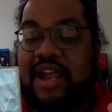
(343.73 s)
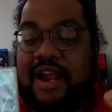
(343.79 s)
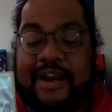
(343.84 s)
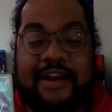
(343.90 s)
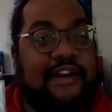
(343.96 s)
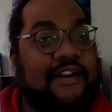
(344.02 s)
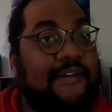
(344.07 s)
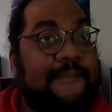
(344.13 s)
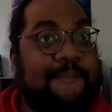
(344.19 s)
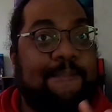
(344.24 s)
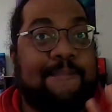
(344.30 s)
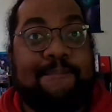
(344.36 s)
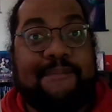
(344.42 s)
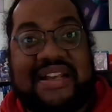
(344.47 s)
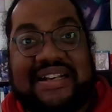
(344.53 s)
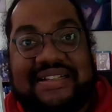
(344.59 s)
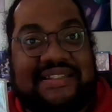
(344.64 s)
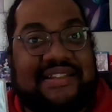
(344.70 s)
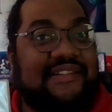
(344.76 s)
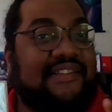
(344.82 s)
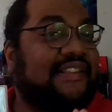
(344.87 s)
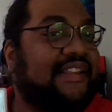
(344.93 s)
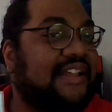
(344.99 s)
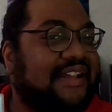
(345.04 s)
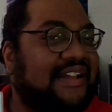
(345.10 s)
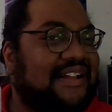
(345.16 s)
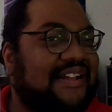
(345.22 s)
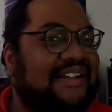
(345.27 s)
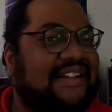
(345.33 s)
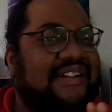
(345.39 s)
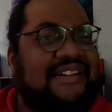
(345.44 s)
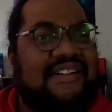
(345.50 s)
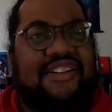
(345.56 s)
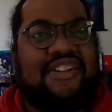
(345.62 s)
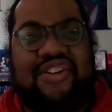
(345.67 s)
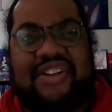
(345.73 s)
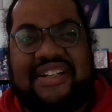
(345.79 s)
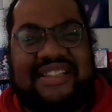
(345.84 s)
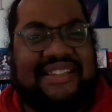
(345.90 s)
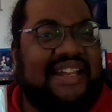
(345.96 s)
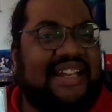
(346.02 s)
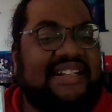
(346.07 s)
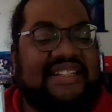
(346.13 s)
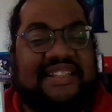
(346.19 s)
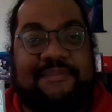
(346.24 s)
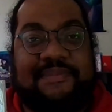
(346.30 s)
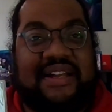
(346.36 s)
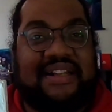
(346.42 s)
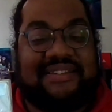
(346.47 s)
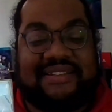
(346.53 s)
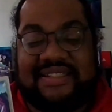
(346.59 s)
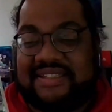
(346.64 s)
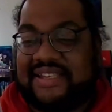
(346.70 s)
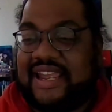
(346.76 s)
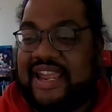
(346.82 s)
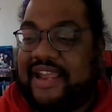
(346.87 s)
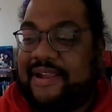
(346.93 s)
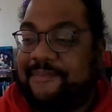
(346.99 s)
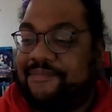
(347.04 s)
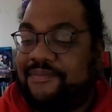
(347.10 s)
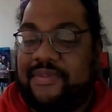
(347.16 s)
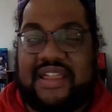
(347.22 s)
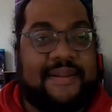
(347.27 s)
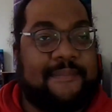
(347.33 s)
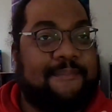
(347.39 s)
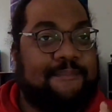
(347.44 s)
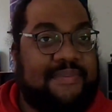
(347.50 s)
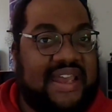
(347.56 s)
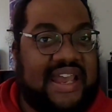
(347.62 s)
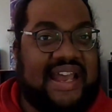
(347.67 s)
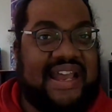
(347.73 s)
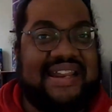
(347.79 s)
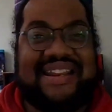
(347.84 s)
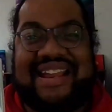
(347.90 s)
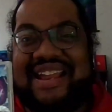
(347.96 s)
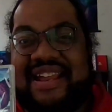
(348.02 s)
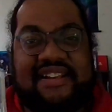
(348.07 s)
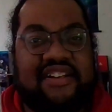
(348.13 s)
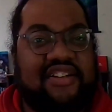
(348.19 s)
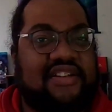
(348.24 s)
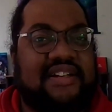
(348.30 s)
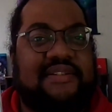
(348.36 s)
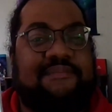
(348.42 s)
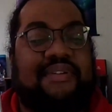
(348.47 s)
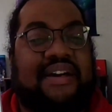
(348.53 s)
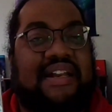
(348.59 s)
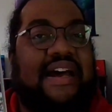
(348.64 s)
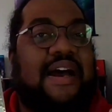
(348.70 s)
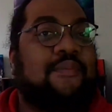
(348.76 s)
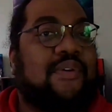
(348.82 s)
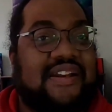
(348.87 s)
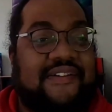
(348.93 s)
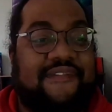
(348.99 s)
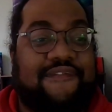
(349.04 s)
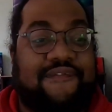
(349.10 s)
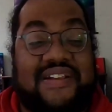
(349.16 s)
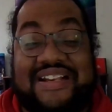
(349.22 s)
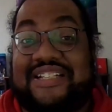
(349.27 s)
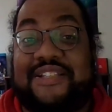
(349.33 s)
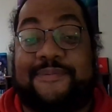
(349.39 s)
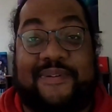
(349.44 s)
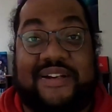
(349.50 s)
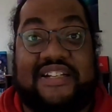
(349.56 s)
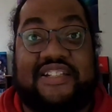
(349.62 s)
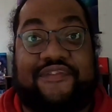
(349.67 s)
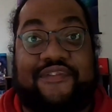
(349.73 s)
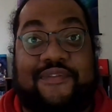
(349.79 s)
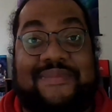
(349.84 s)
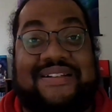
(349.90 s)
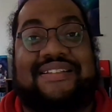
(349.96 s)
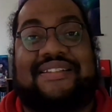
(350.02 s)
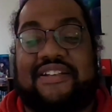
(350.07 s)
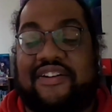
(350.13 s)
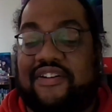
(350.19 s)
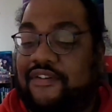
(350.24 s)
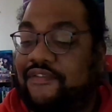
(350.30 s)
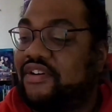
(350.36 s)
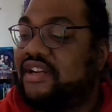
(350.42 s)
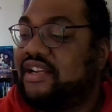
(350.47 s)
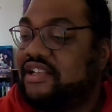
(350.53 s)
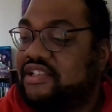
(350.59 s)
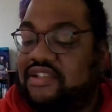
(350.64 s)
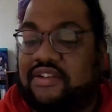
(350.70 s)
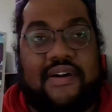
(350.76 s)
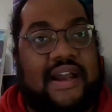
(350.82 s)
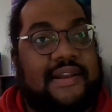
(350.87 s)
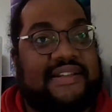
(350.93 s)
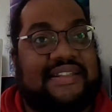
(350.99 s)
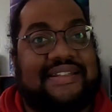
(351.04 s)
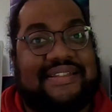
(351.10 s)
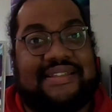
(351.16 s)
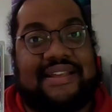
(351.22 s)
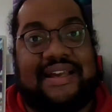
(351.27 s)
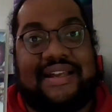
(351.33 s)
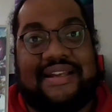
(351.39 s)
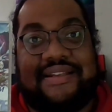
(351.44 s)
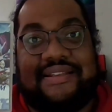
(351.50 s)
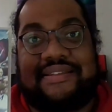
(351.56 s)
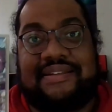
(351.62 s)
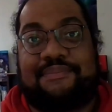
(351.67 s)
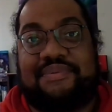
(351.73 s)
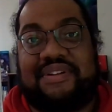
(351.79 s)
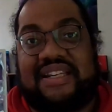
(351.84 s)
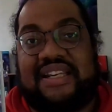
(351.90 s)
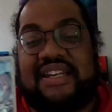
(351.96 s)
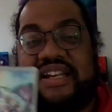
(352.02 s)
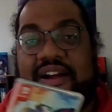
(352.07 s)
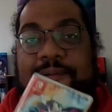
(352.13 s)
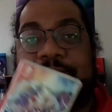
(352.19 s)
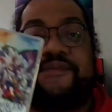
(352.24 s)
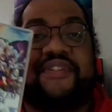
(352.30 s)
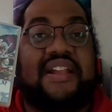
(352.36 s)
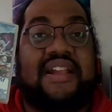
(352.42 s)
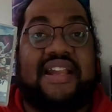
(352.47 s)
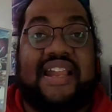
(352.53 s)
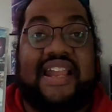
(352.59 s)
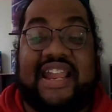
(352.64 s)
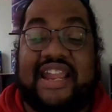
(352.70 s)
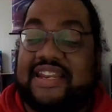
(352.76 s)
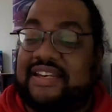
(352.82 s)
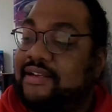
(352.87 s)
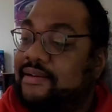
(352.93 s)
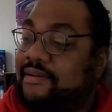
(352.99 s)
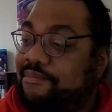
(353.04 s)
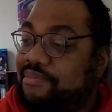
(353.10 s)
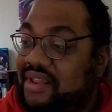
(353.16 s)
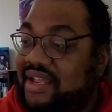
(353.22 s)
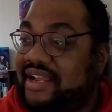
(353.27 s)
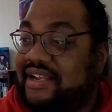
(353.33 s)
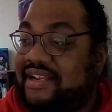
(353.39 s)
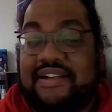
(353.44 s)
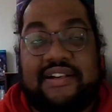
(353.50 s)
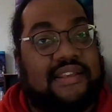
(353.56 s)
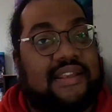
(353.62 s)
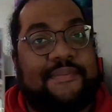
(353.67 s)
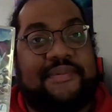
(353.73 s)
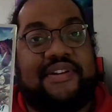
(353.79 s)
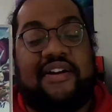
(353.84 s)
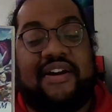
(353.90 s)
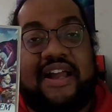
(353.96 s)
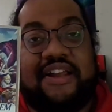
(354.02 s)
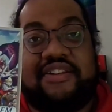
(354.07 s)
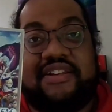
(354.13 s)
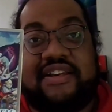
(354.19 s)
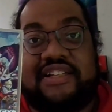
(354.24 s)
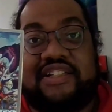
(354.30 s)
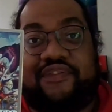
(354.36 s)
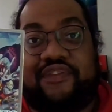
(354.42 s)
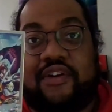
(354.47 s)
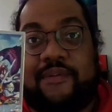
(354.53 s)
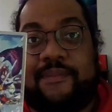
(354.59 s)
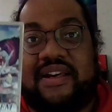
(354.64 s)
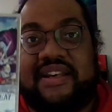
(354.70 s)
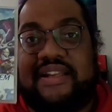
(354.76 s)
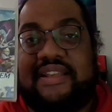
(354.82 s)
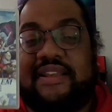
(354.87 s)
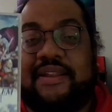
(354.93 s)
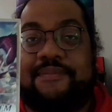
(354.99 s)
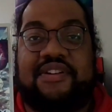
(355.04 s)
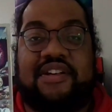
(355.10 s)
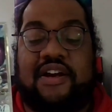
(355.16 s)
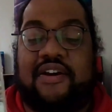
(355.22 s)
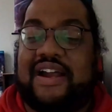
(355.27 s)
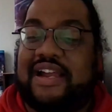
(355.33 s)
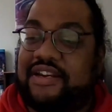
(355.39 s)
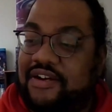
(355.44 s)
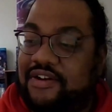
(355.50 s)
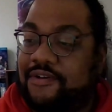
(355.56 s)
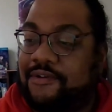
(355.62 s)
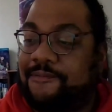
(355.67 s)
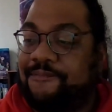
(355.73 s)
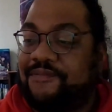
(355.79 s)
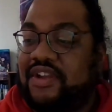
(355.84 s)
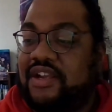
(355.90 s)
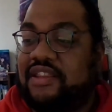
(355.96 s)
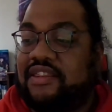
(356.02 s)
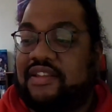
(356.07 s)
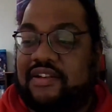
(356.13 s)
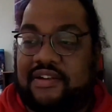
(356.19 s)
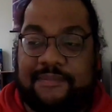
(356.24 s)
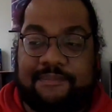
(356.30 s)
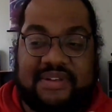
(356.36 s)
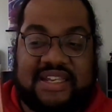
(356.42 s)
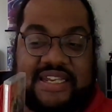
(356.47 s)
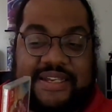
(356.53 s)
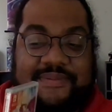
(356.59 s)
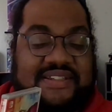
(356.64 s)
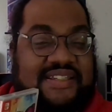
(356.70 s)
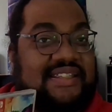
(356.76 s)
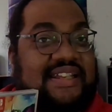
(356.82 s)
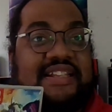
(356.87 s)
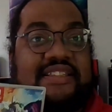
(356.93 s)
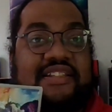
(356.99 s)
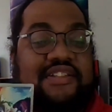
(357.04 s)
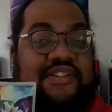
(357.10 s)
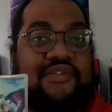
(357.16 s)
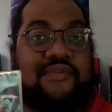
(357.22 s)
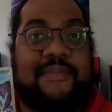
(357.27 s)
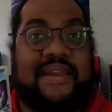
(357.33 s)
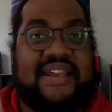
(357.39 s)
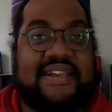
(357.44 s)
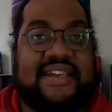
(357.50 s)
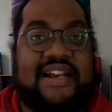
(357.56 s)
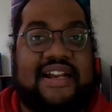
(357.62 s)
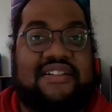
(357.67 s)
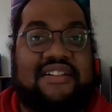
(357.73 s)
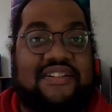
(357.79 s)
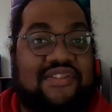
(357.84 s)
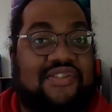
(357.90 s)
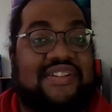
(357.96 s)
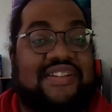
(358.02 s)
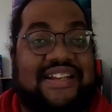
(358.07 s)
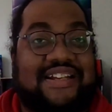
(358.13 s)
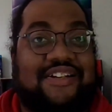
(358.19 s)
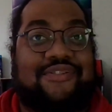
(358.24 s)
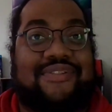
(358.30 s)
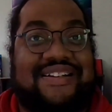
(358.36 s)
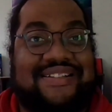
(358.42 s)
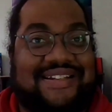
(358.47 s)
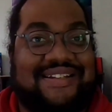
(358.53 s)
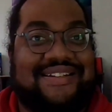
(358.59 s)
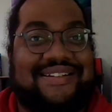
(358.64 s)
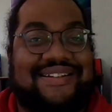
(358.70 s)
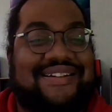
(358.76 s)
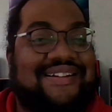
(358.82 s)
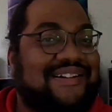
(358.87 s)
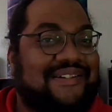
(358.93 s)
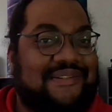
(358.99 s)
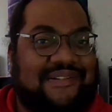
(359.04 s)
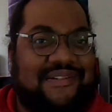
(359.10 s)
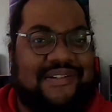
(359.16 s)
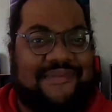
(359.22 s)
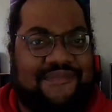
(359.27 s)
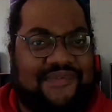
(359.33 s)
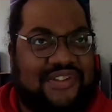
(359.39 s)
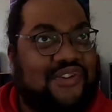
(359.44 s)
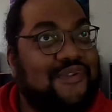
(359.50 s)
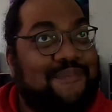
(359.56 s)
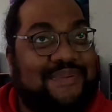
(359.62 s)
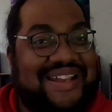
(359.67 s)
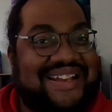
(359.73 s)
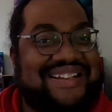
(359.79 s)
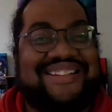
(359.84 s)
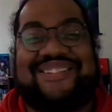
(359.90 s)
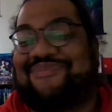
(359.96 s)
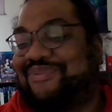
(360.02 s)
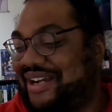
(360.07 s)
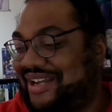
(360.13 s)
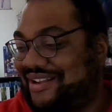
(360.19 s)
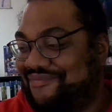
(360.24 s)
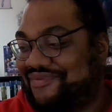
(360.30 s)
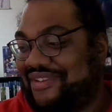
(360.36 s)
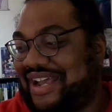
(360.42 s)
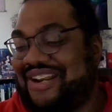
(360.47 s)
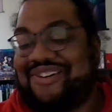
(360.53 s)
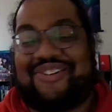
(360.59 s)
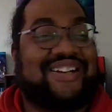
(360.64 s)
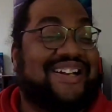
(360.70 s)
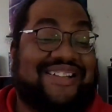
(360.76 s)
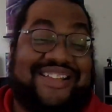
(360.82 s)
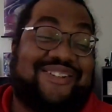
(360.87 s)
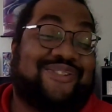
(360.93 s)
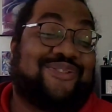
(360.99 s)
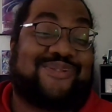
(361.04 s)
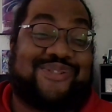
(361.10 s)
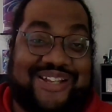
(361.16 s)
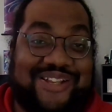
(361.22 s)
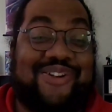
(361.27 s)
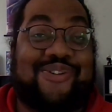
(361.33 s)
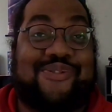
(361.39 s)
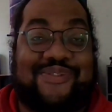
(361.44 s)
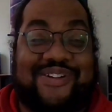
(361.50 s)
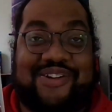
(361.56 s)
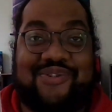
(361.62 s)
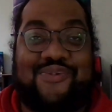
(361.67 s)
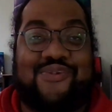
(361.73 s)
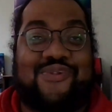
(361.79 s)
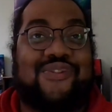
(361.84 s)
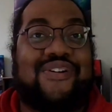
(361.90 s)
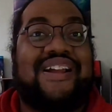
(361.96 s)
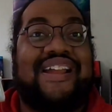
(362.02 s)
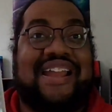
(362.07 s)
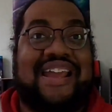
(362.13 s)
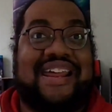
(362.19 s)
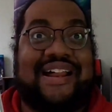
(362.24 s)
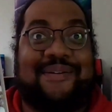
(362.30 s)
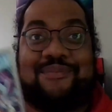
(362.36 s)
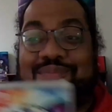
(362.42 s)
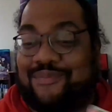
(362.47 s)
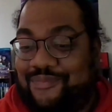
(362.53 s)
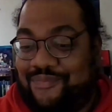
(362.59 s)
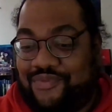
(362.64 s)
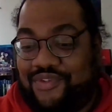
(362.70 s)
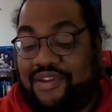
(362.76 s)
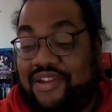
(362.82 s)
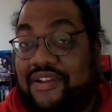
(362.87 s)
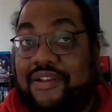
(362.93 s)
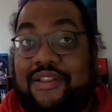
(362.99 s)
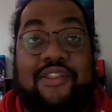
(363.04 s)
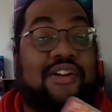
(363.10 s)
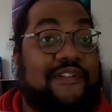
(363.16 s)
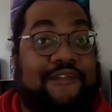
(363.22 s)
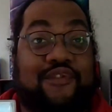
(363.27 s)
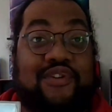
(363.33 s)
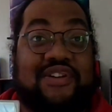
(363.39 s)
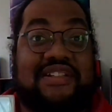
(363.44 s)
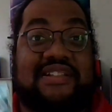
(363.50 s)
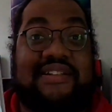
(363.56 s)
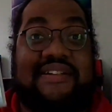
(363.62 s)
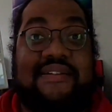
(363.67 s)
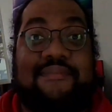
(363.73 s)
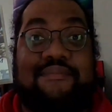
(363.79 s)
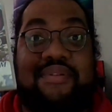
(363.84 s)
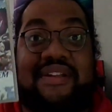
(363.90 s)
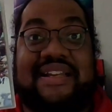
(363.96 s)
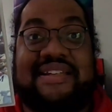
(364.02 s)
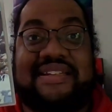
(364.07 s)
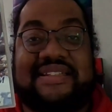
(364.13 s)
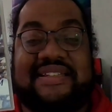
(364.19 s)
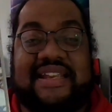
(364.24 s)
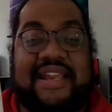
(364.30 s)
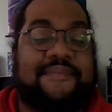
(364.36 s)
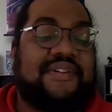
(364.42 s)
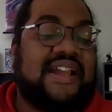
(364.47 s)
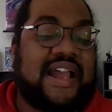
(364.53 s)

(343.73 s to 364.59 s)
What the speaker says: I heard mixing good things about this game, like bad and good, but I want to experience for myself, so I decided to pick it up and play it. Let me know how you guys feel about it. Let me know. I know the memes is that the two main characters looks like Crescent toothpaste, but I don't care. They look really cool, and I'm looking forward to playing this game.